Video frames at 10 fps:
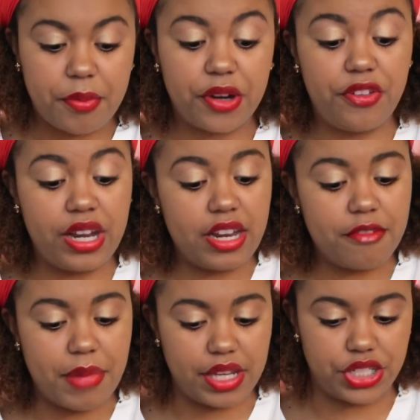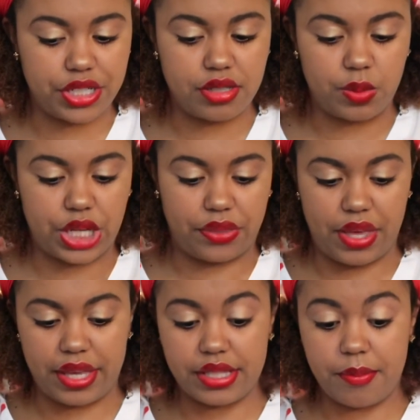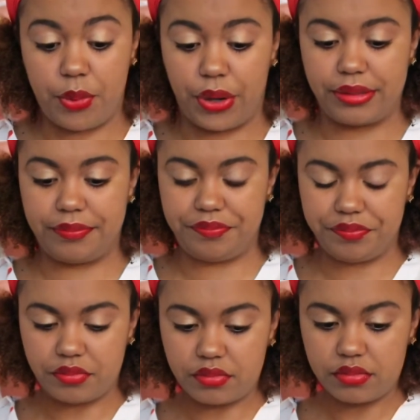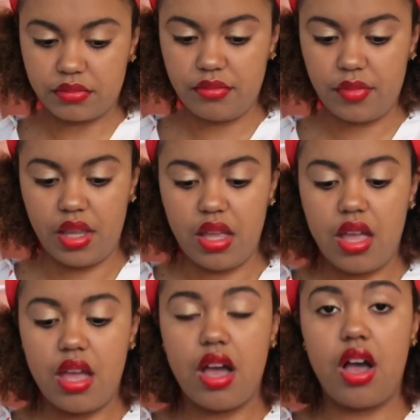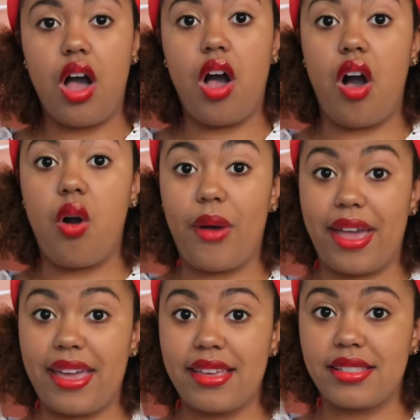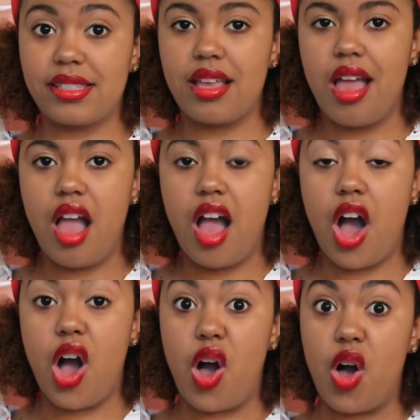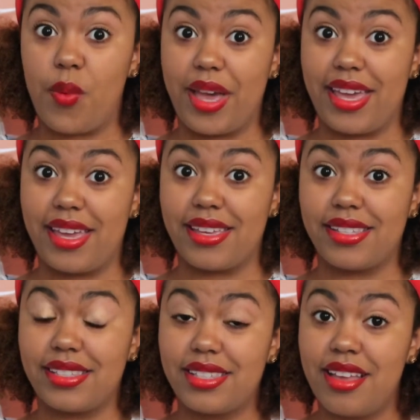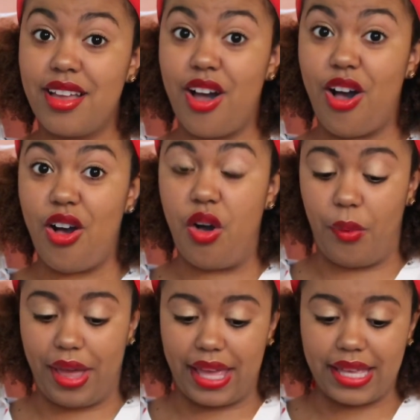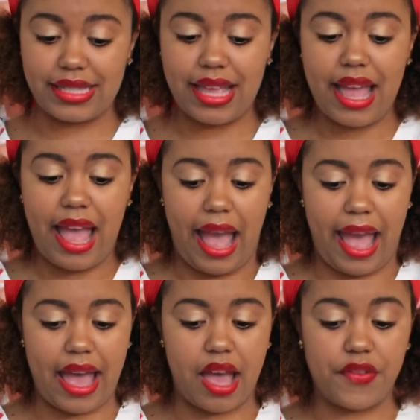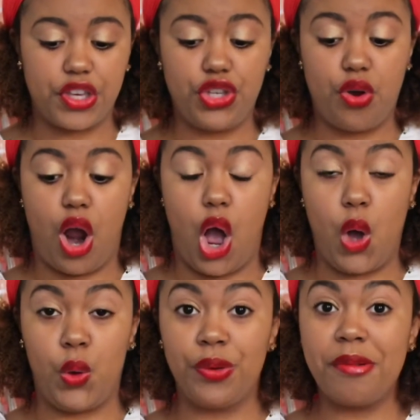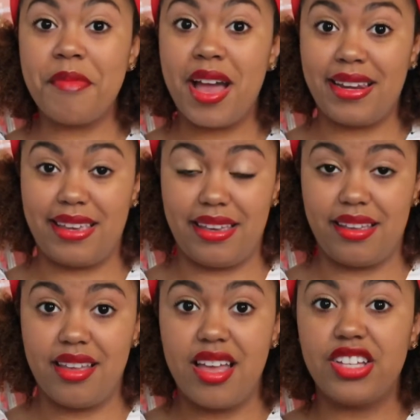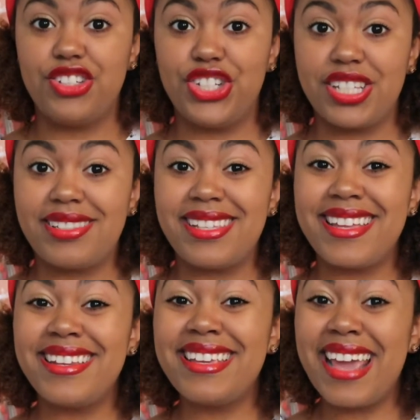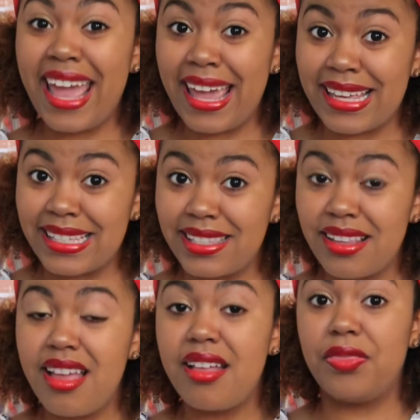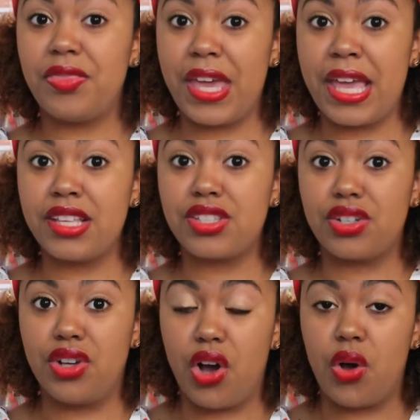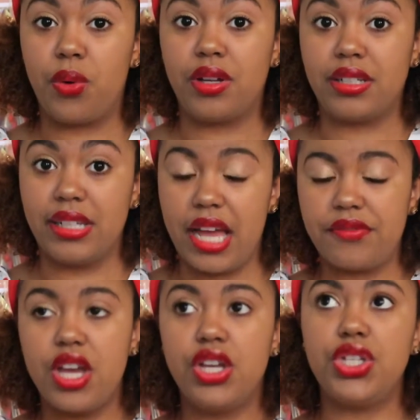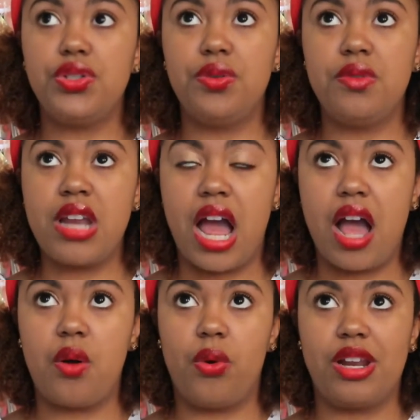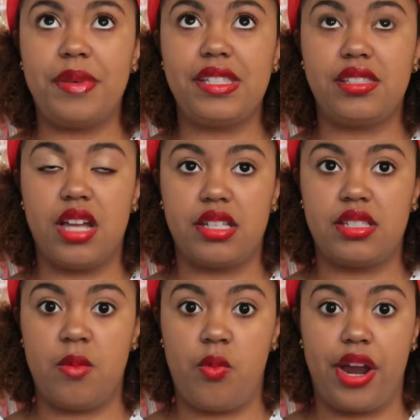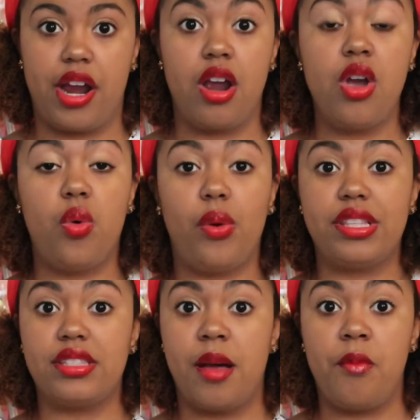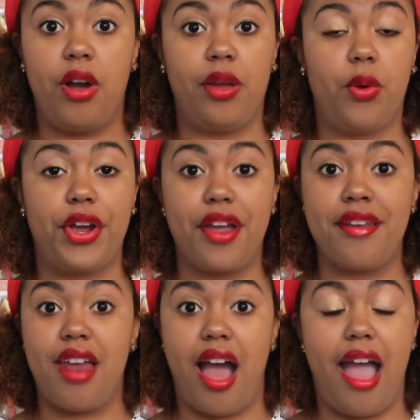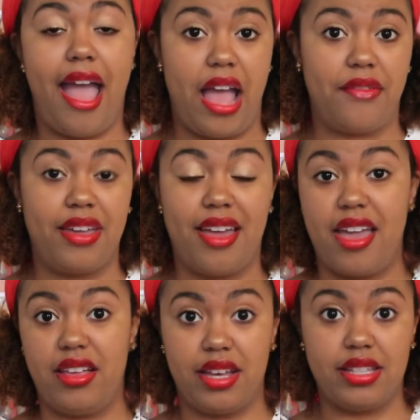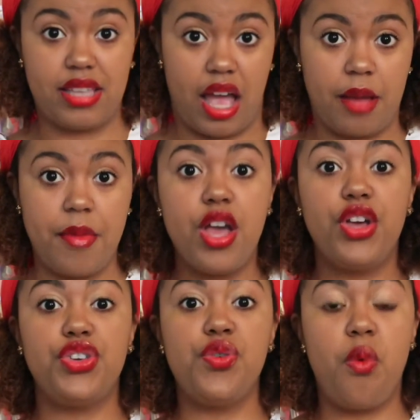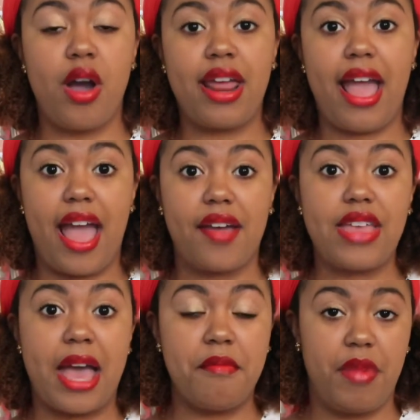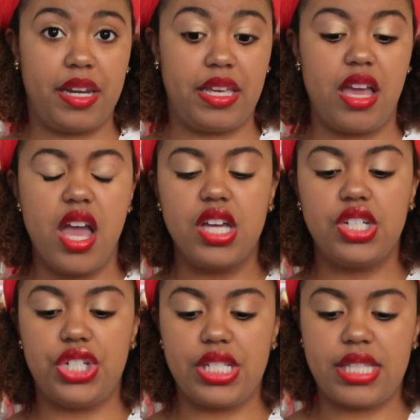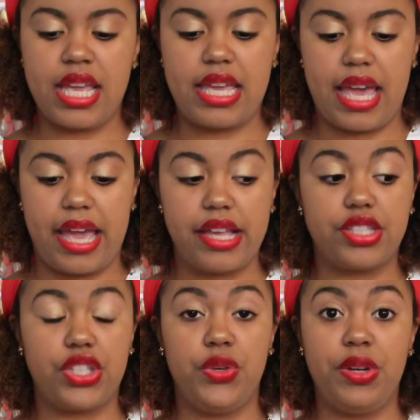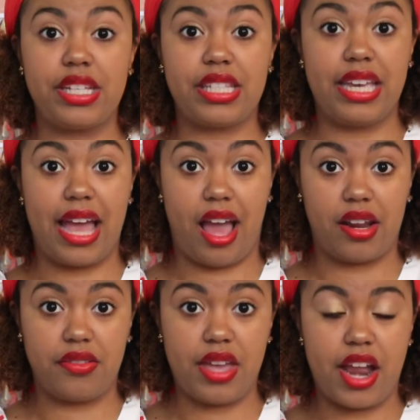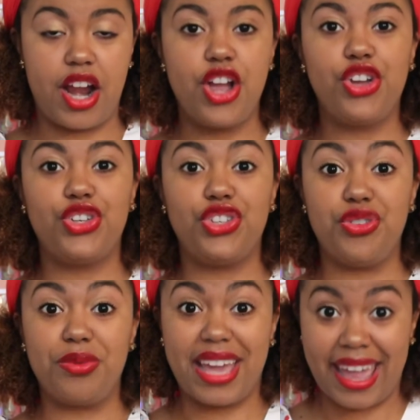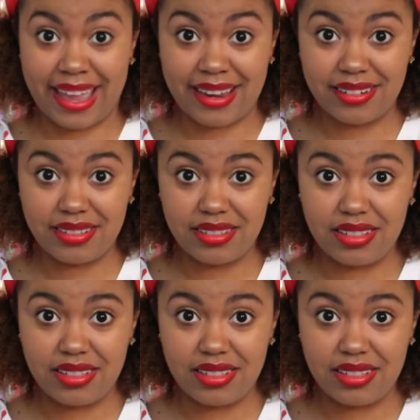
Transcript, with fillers: Preventative measures, which I think is important. Always, always, always have your own money just in case things go left. You do not want to be stuck somewhere with someone where you're not having a good time. You want to have that money just in case you need to get out of there. You can.